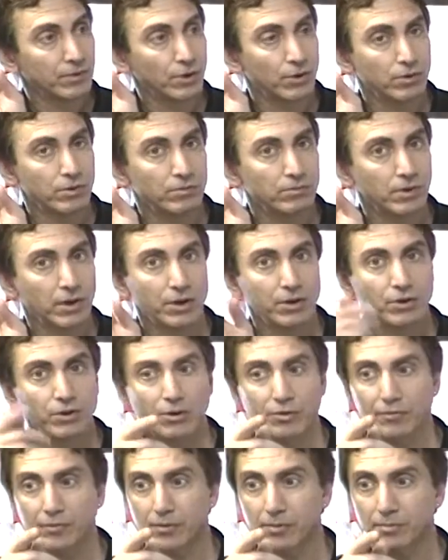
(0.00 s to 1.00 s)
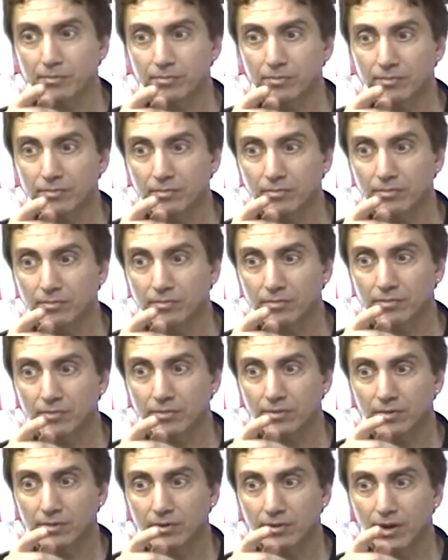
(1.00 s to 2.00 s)
Oh, I don't know if it...
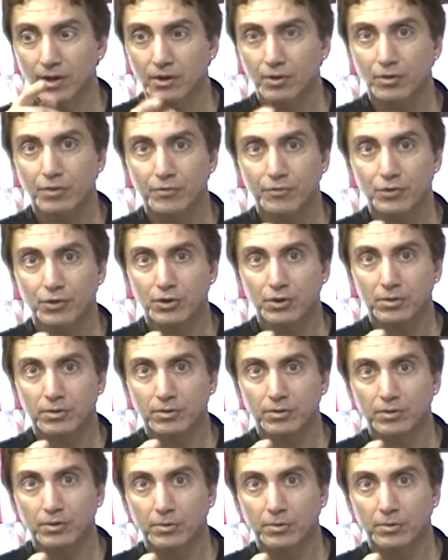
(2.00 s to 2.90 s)
I don't know if you could...